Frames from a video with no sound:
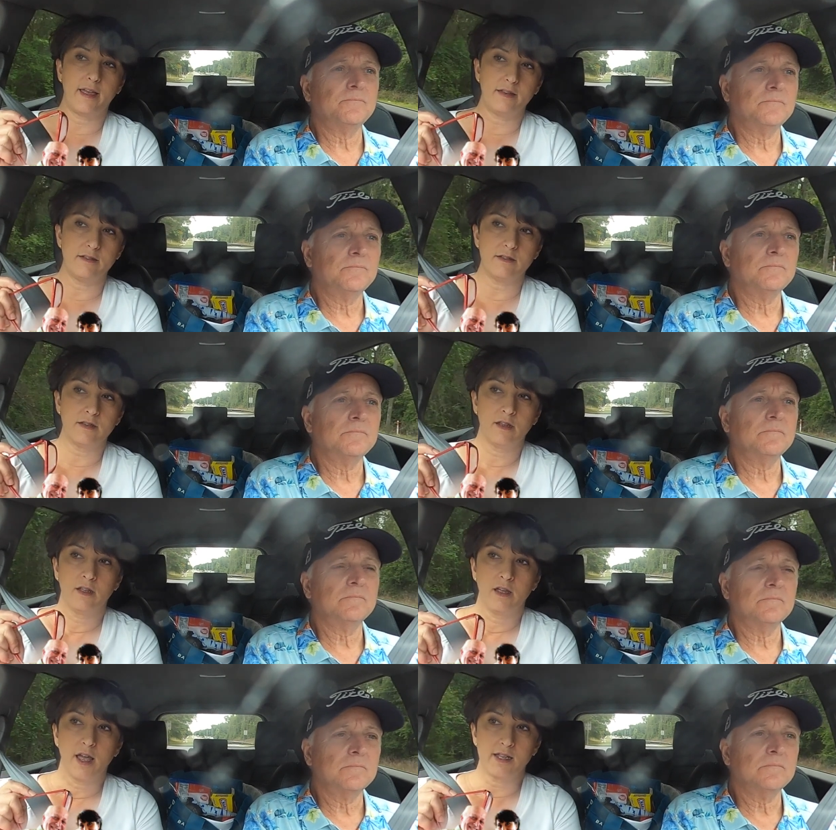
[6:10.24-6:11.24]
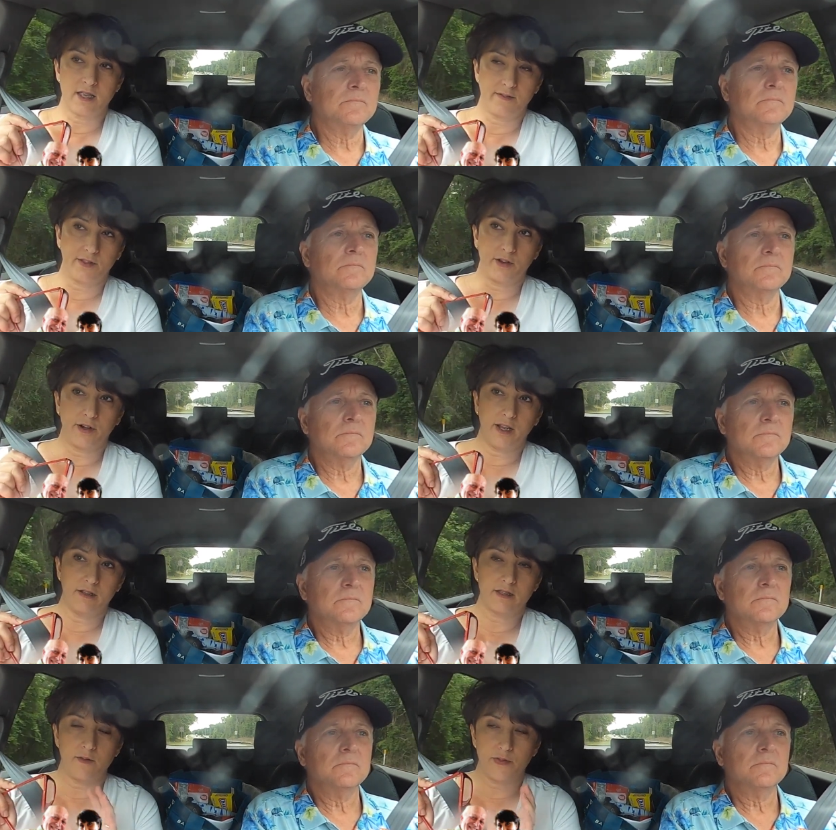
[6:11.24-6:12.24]
Speaker 1: and at
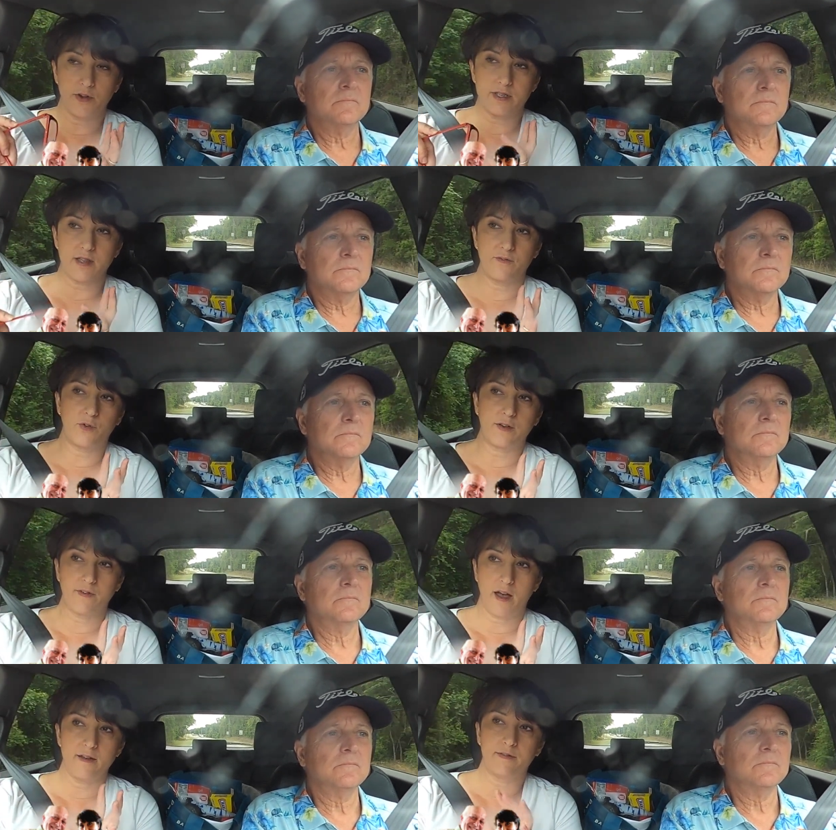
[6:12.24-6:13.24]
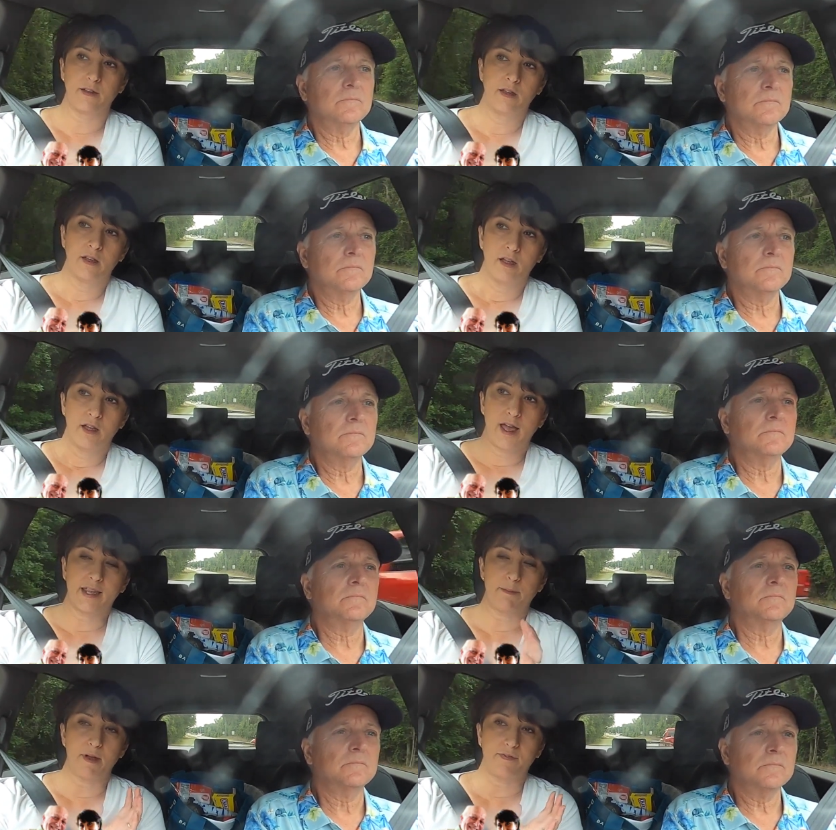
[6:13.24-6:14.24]
7.30, 7.30, 7.45. I
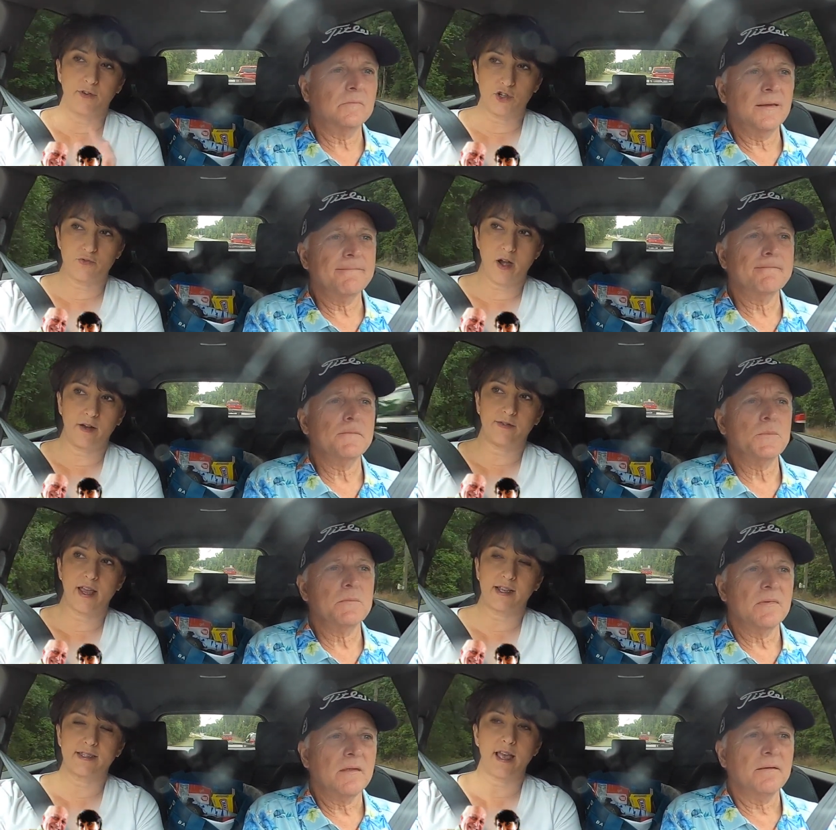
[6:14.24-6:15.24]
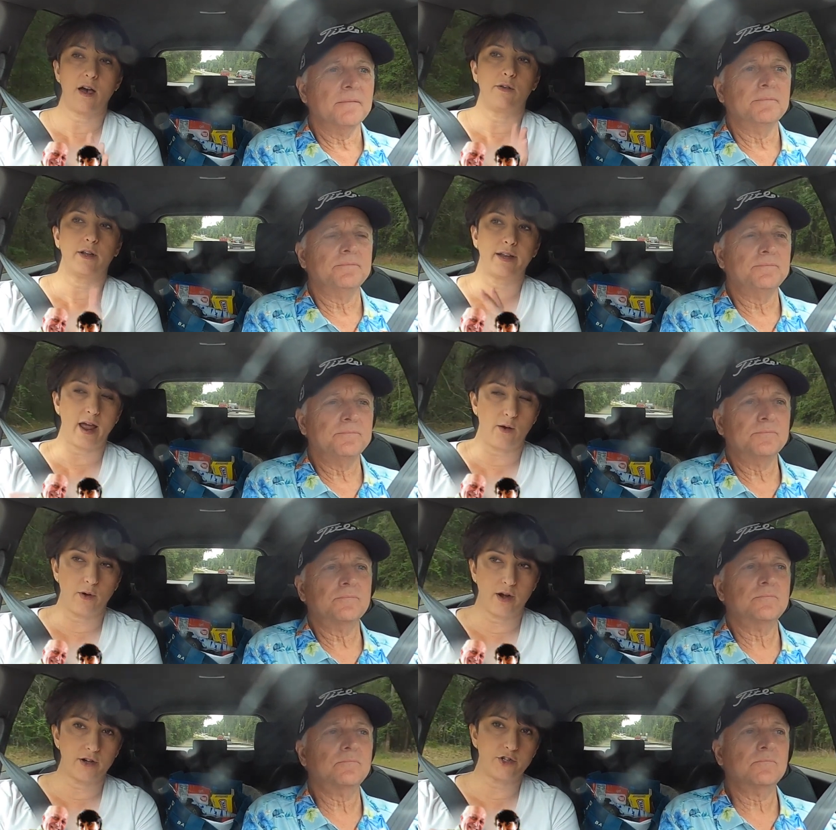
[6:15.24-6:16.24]
get my first round of texts out. An
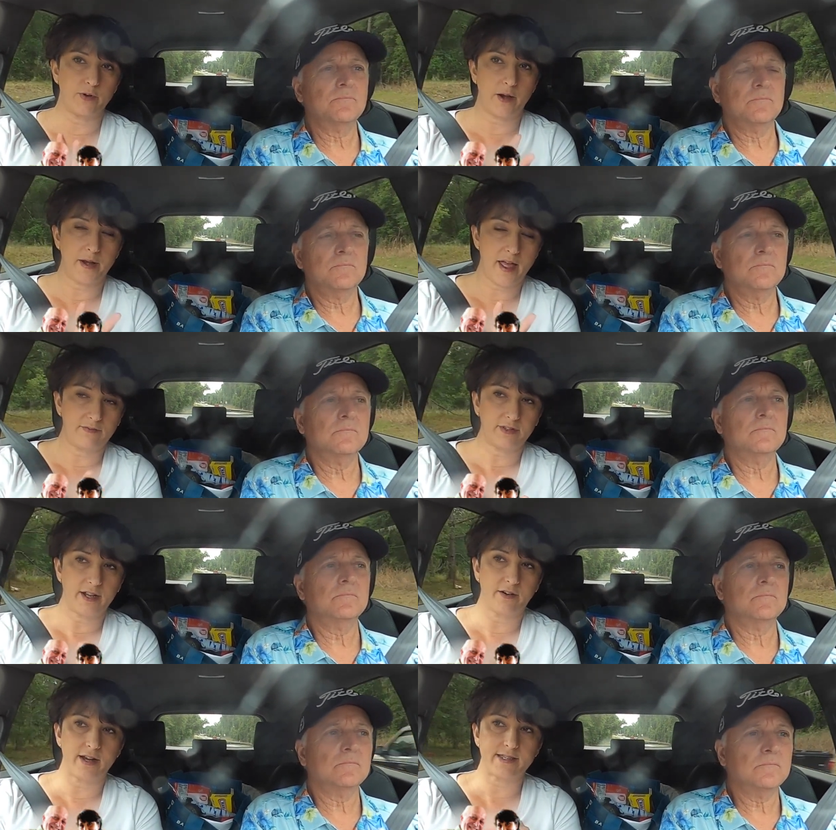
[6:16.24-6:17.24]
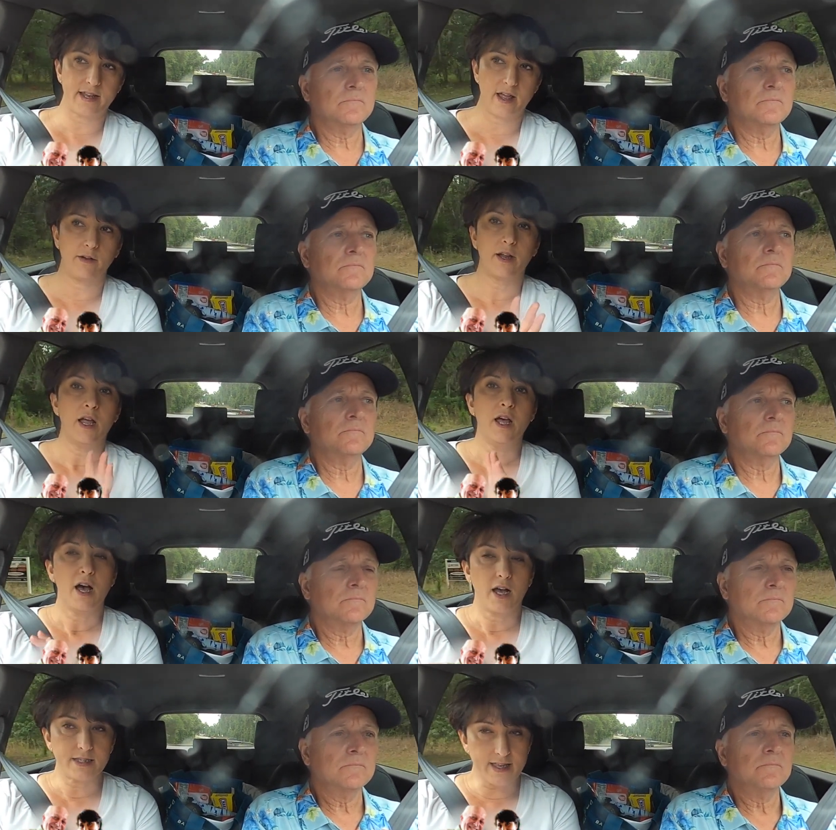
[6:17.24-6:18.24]
hour to an hour and a half later, I send out
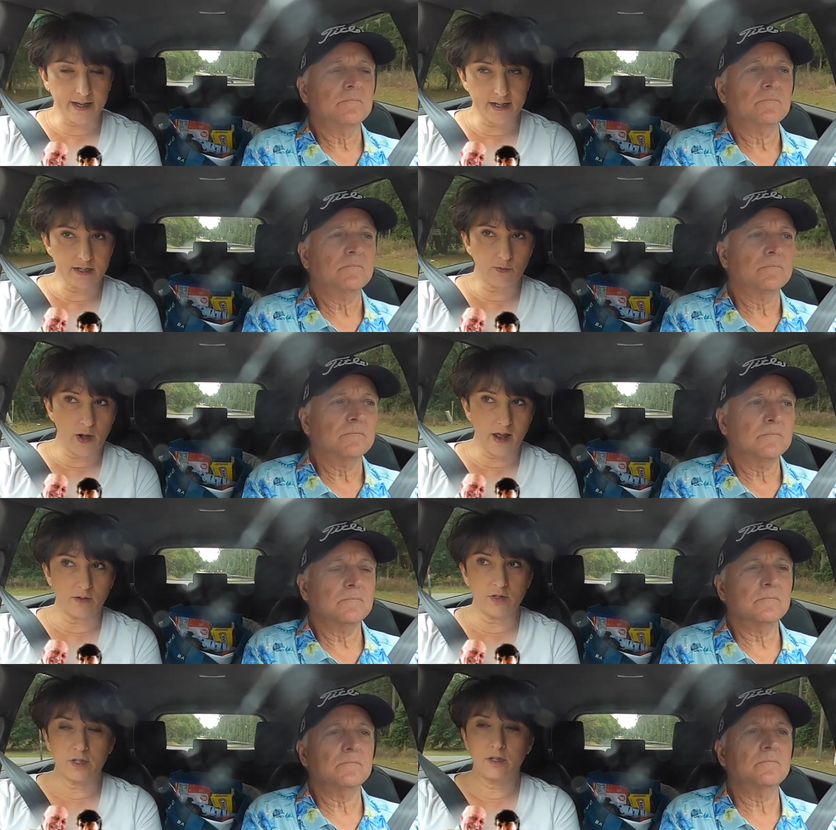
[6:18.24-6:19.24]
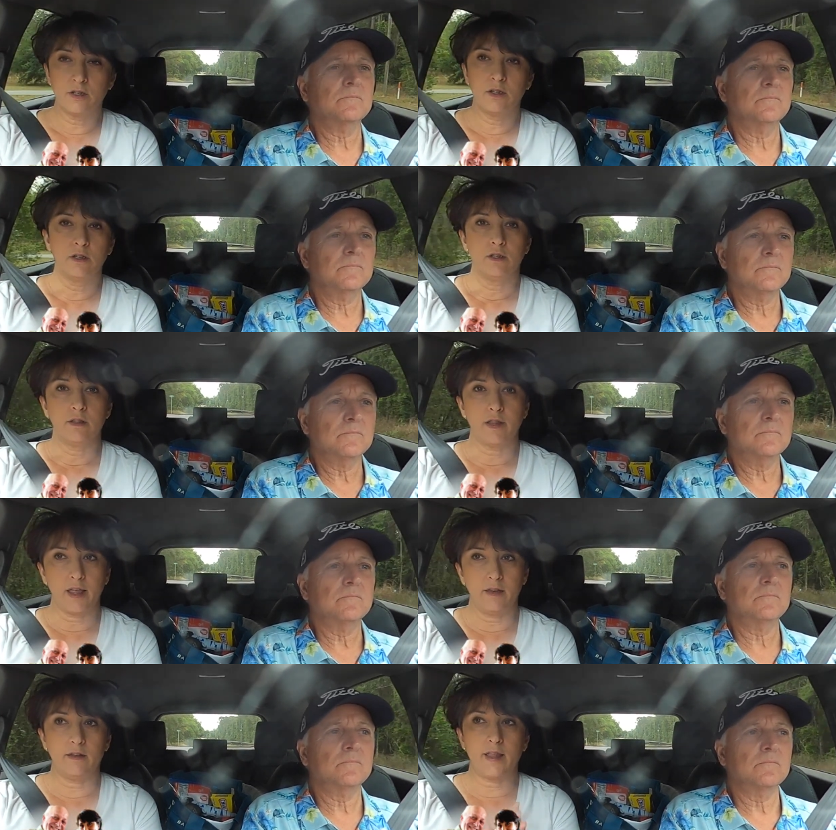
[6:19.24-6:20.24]
a second round.
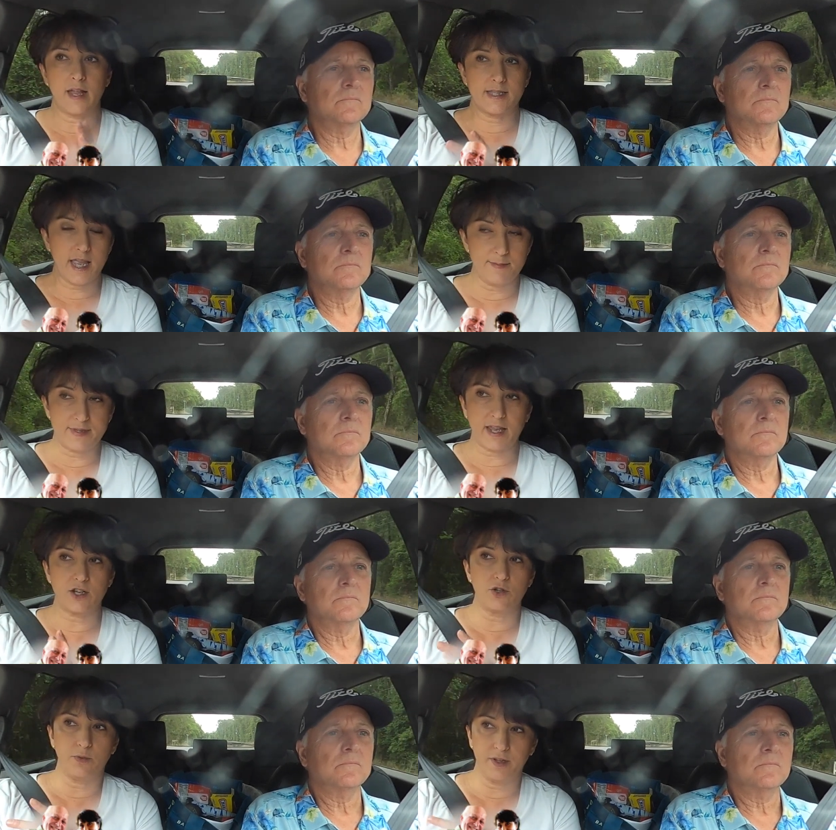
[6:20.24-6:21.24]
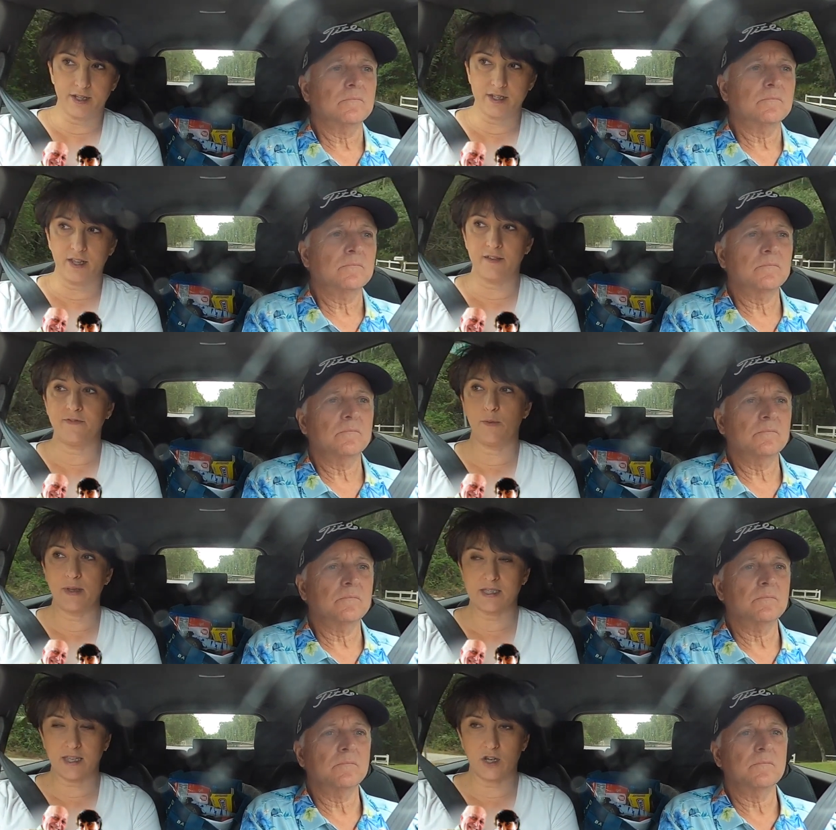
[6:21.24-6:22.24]
Then that same schedule, really, until I fill
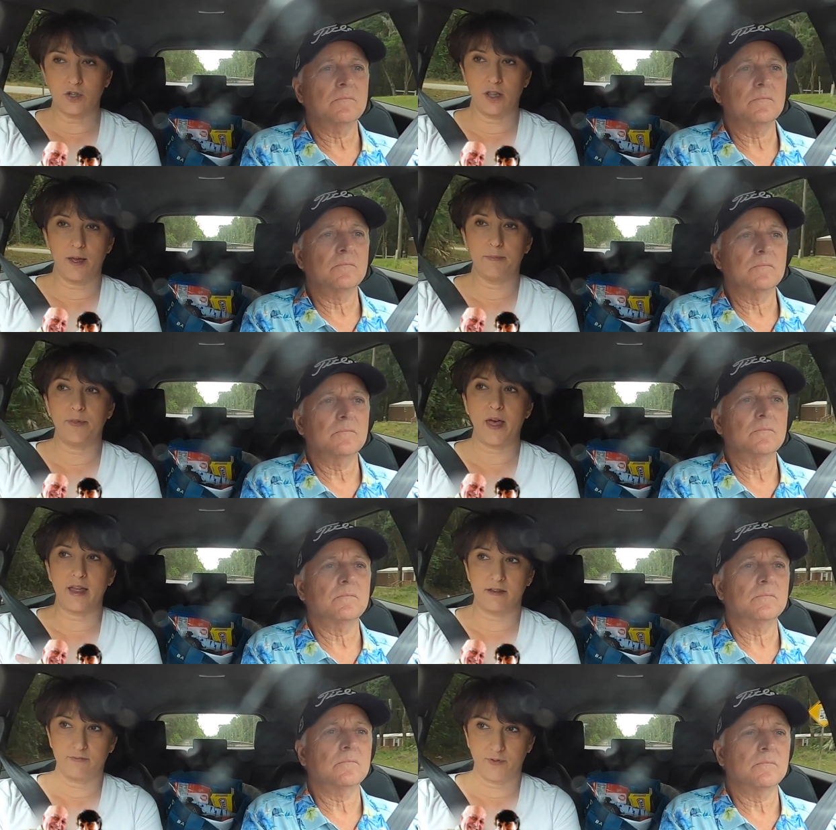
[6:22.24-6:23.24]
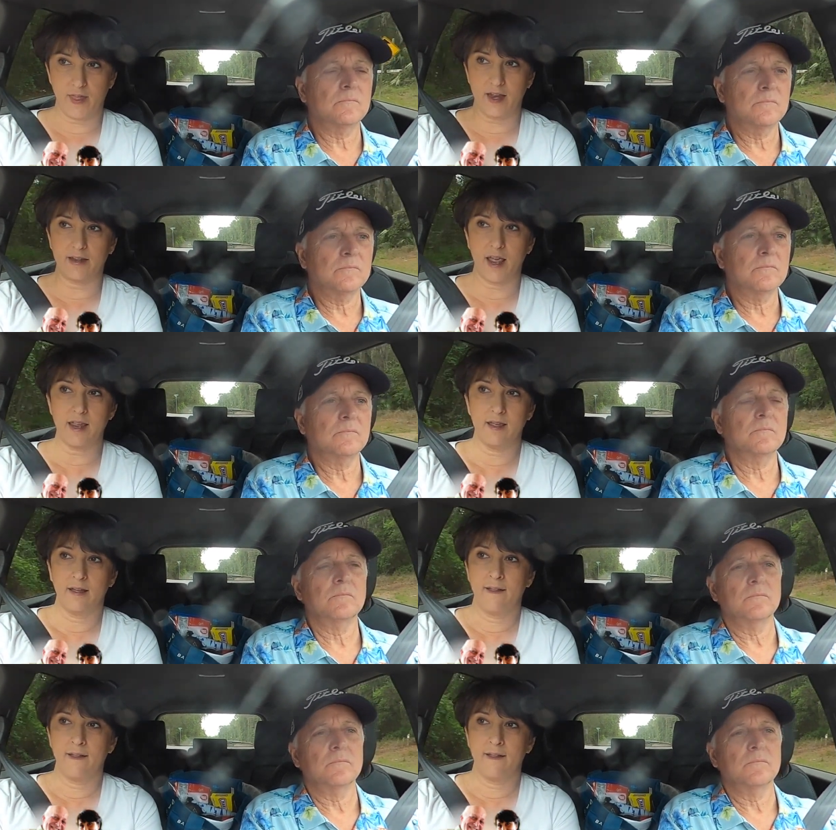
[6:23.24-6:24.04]
my schedule up that for that day.